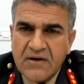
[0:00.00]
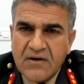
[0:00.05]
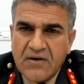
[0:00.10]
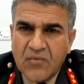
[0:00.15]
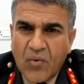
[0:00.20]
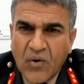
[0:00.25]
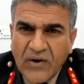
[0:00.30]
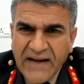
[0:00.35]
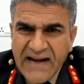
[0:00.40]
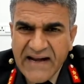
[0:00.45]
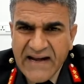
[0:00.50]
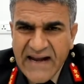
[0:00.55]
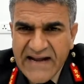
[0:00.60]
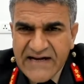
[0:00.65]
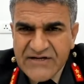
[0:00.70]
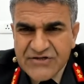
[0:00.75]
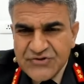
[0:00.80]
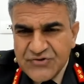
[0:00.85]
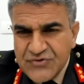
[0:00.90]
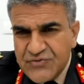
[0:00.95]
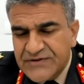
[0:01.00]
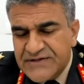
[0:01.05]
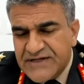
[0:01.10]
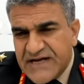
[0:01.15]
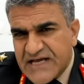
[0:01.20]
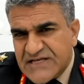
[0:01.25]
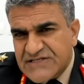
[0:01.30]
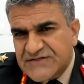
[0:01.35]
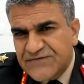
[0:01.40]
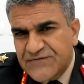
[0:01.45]
What I'd like to do in the
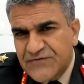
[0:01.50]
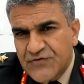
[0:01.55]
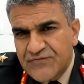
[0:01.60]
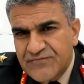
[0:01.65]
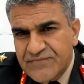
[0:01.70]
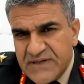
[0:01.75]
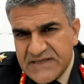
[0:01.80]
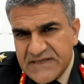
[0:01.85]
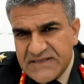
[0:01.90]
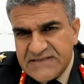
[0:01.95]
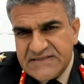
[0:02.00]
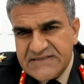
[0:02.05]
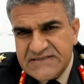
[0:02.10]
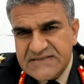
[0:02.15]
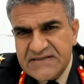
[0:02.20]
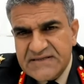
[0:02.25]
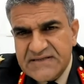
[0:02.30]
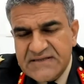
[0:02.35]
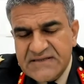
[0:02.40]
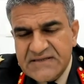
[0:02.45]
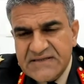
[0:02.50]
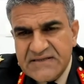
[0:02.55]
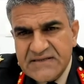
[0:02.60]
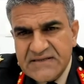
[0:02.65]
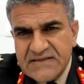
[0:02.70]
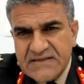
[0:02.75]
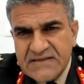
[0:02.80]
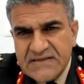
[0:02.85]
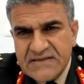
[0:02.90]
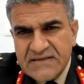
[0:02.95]
next few minutes
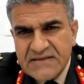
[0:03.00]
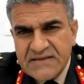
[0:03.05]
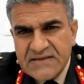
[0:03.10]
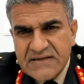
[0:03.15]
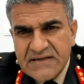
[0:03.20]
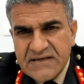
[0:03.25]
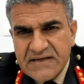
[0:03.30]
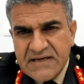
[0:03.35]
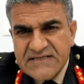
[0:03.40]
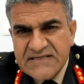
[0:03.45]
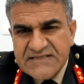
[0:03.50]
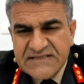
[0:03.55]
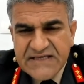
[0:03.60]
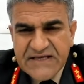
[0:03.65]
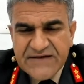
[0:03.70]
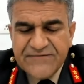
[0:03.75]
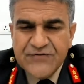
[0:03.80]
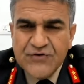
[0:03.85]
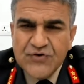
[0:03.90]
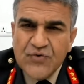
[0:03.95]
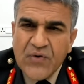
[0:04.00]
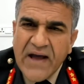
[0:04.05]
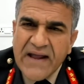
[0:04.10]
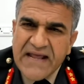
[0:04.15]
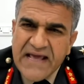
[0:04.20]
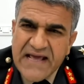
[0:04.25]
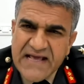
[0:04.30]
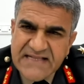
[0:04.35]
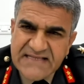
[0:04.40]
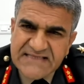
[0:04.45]
is give you
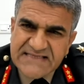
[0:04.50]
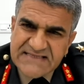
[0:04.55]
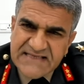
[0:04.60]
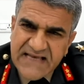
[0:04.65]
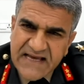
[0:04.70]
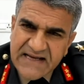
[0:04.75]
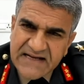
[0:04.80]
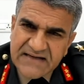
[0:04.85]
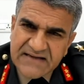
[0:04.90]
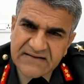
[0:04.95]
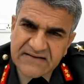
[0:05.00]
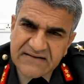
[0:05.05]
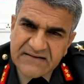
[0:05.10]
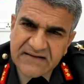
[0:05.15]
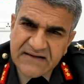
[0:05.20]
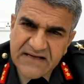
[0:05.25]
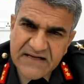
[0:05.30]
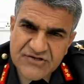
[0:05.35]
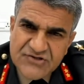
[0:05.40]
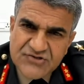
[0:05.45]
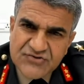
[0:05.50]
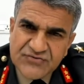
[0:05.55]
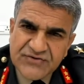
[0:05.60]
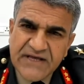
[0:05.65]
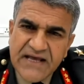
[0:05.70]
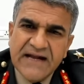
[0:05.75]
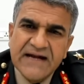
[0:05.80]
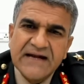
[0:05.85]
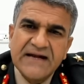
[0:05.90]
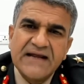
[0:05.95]
an insight into the
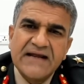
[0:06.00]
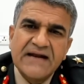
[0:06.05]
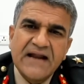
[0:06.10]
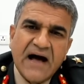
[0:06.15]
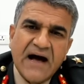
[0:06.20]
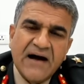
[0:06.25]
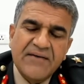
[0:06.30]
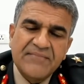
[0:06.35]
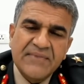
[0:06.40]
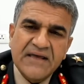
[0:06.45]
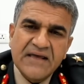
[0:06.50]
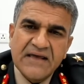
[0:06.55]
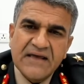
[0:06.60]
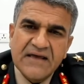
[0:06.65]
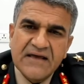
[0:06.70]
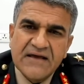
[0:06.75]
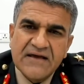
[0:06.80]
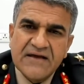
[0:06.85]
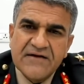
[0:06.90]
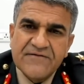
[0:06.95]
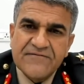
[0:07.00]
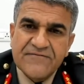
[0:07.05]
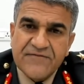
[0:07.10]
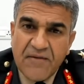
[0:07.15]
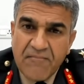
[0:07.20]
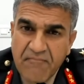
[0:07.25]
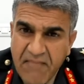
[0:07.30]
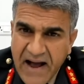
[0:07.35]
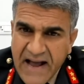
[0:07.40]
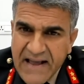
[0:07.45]
Indian Army
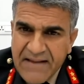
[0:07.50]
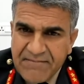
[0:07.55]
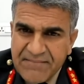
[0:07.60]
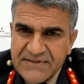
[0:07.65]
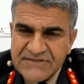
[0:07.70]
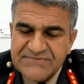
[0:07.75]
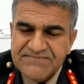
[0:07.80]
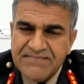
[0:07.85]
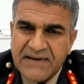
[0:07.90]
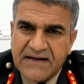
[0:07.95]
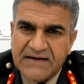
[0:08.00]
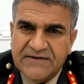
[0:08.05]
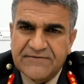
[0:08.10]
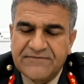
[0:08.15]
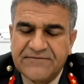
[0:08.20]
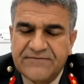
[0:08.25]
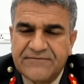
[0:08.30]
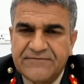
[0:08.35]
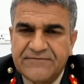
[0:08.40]
from my perspective.